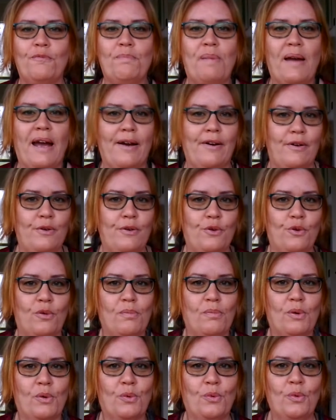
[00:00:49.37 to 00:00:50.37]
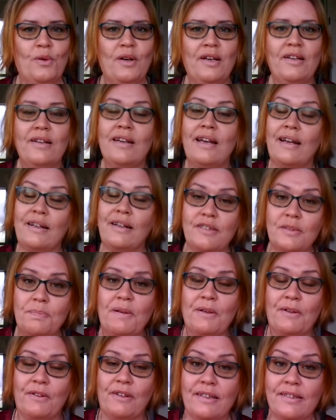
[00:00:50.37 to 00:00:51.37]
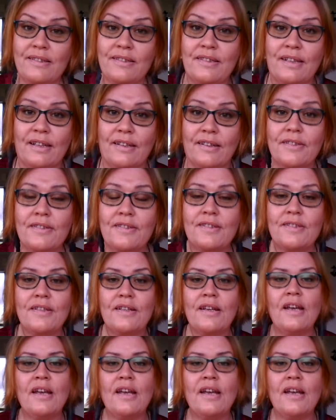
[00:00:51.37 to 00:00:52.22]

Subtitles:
paranormal experiences.